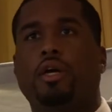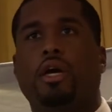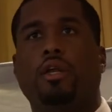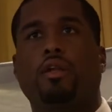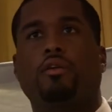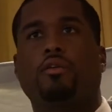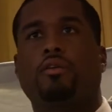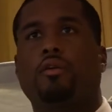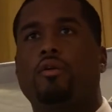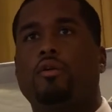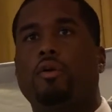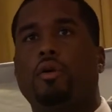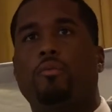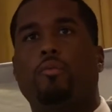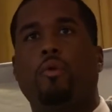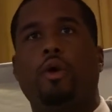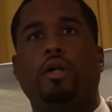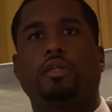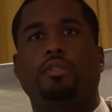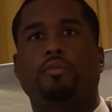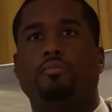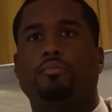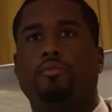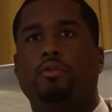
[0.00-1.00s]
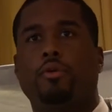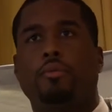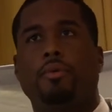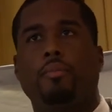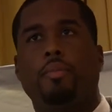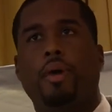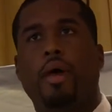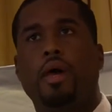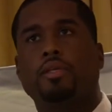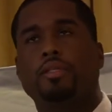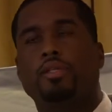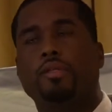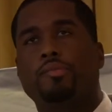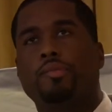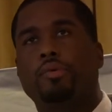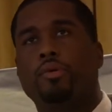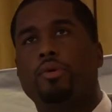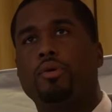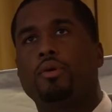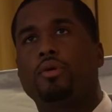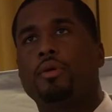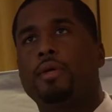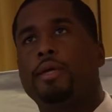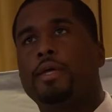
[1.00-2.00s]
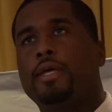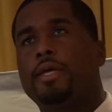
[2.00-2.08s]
I didn't grow up watching Boardman basketball.